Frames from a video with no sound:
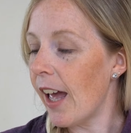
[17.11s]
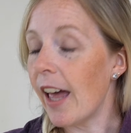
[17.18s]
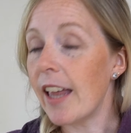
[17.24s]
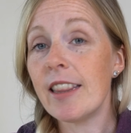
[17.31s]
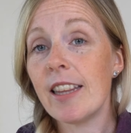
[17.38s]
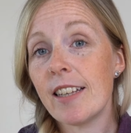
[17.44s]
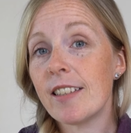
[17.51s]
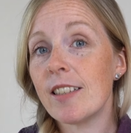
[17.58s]

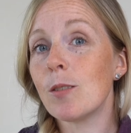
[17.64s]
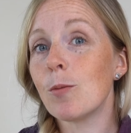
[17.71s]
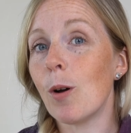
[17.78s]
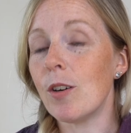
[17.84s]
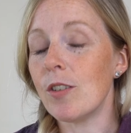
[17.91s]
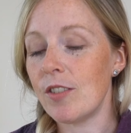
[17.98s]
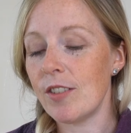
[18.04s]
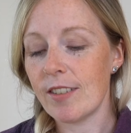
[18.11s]
And this is
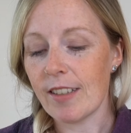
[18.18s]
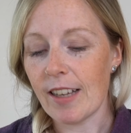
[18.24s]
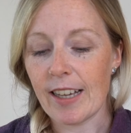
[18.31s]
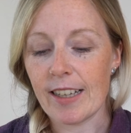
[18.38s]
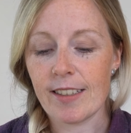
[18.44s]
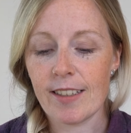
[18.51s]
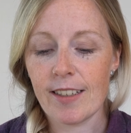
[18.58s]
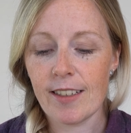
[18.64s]
what she
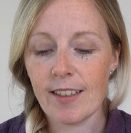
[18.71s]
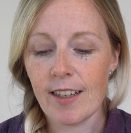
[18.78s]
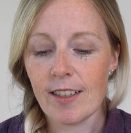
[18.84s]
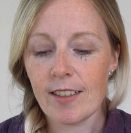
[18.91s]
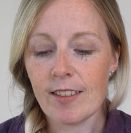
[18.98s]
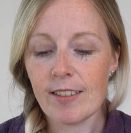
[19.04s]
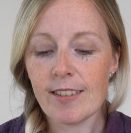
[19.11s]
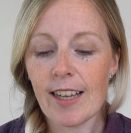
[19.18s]
said.
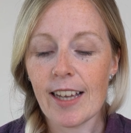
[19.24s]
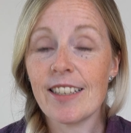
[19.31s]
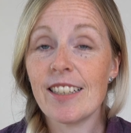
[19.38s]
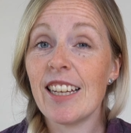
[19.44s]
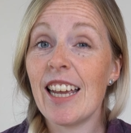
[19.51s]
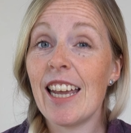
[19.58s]
She said